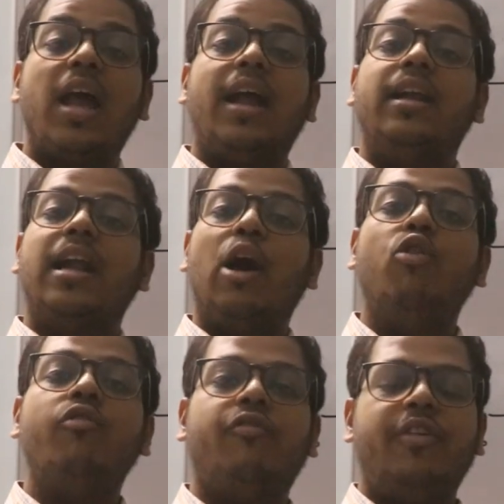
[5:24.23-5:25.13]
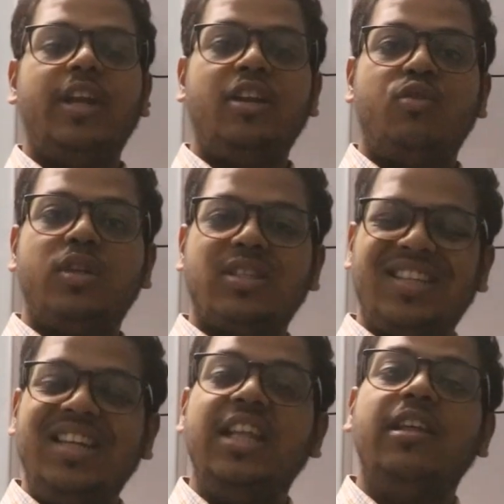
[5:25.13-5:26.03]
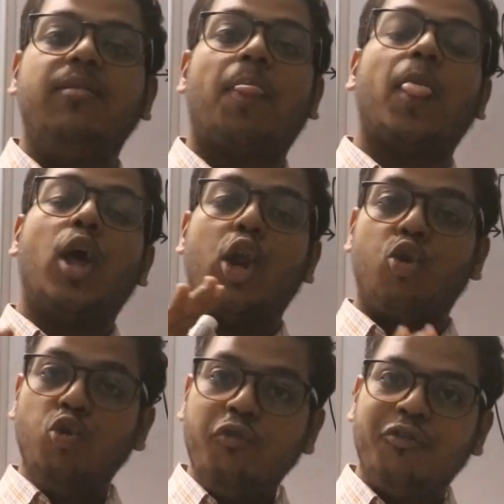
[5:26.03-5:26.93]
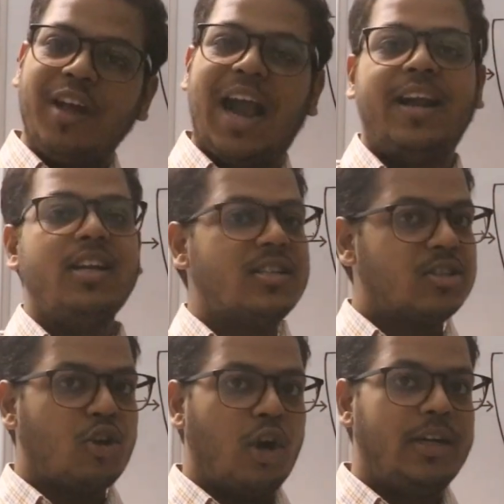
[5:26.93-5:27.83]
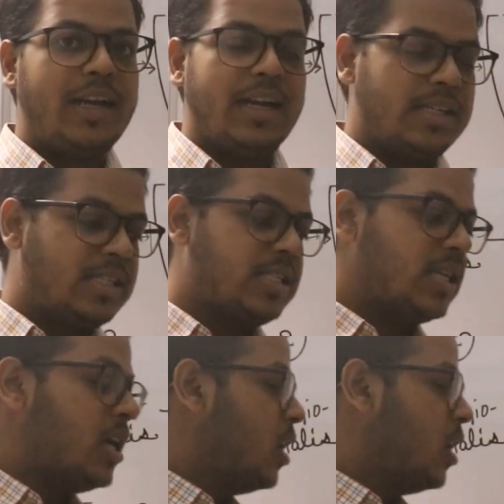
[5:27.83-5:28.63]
and now we need to just see the roof and its contents.